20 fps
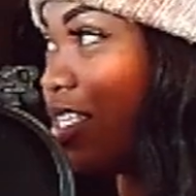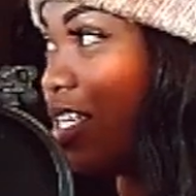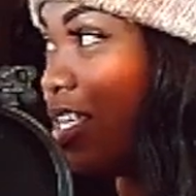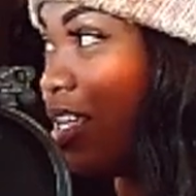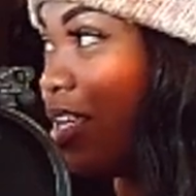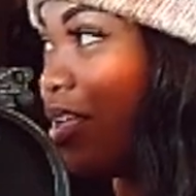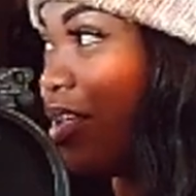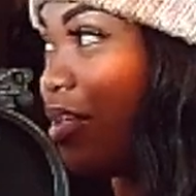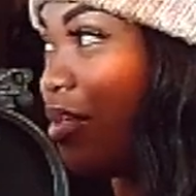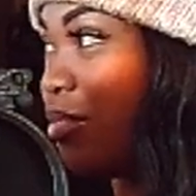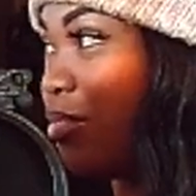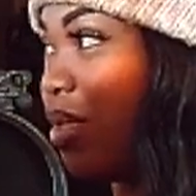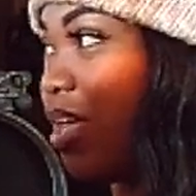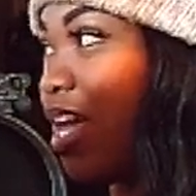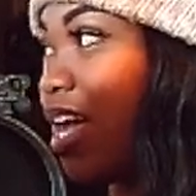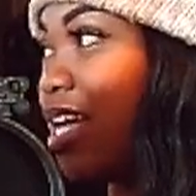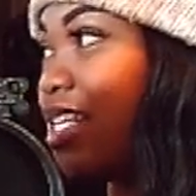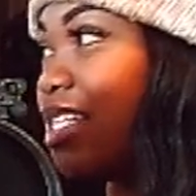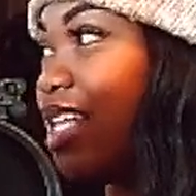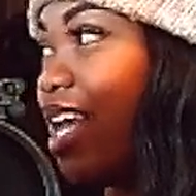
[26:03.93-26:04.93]
Okay, who was it?
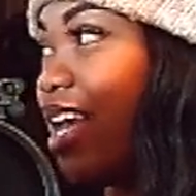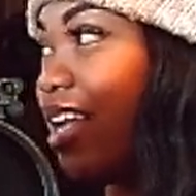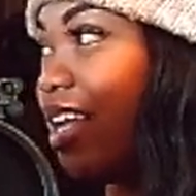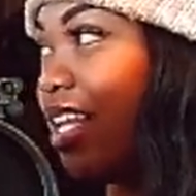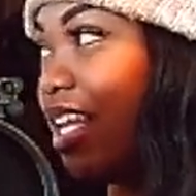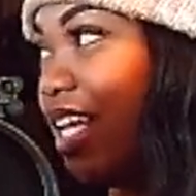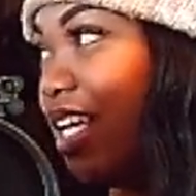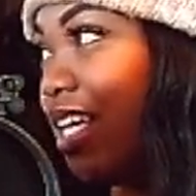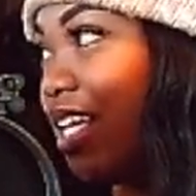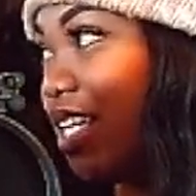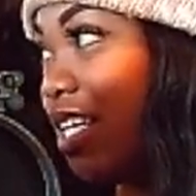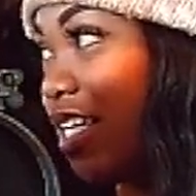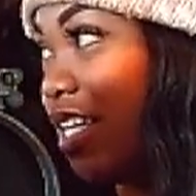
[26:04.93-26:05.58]
Beyonce and Aaliyah.